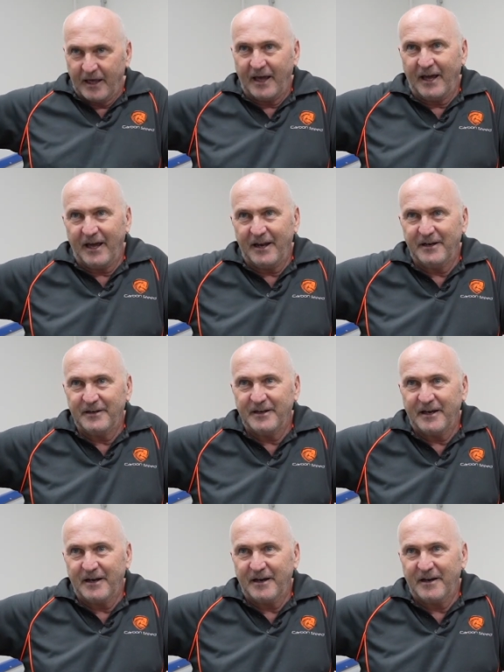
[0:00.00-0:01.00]
and
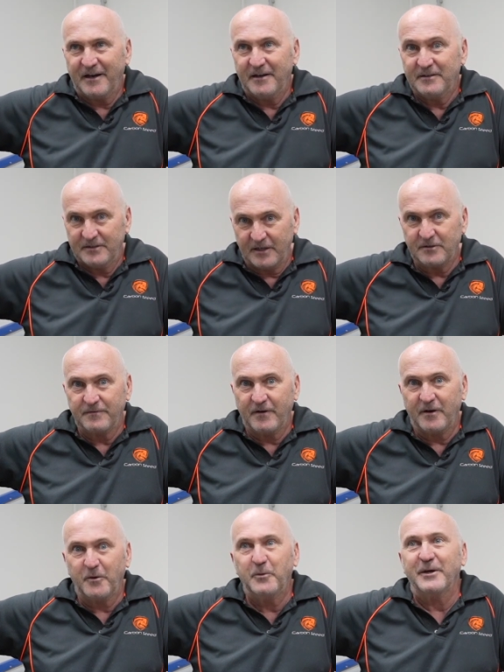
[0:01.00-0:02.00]
get your
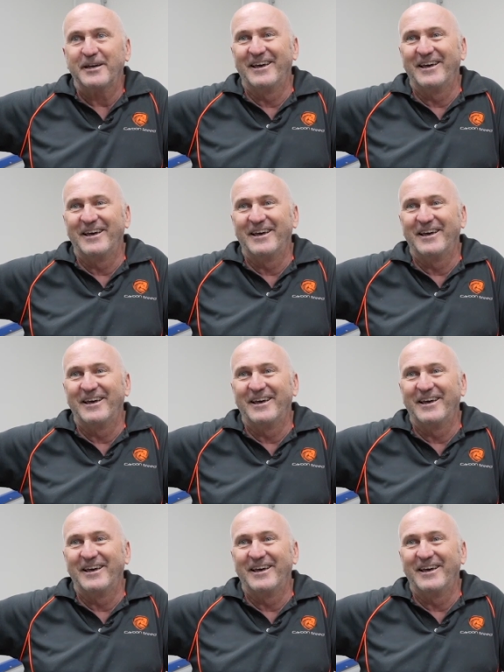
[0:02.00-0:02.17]
photo quick.